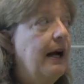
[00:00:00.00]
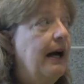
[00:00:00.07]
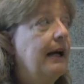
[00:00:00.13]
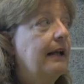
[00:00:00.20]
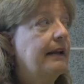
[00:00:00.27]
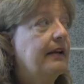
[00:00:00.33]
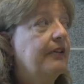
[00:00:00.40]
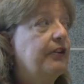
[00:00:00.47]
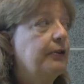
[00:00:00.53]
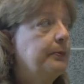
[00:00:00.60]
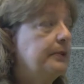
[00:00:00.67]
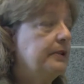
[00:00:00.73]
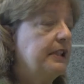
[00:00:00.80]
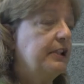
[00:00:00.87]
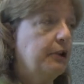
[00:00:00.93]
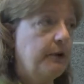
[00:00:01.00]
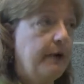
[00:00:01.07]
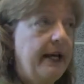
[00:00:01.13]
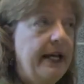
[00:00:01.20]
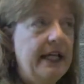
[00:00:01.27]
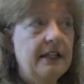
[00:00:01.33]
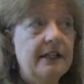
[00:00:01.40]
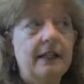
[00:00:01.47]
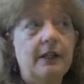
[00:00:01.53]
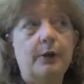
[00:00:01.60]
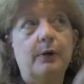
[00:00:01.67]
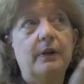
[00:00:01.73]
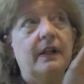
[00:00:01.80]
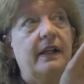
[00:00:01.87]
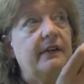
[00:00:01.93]
I like this particular handout
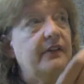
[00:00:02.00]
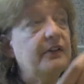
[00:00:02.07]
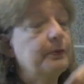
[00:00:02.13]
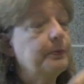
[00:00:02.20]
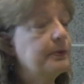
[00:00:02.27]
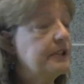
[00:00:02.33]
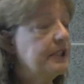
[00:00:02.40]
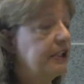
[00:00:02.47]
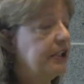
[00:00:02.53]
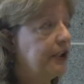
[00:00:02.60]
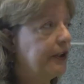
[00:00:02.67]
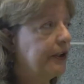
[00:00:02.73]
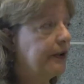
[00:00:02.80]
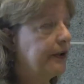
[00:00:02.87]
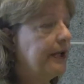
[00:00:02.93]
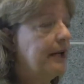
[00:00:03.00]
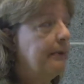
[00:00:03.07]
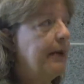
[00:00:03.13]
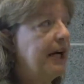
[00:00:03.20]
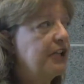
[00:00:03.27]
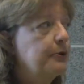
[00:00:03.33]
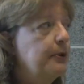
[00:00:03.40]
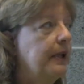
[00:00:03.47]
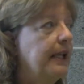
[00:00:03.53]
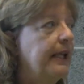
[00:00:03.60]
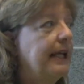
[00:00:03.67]
or I like this particular module,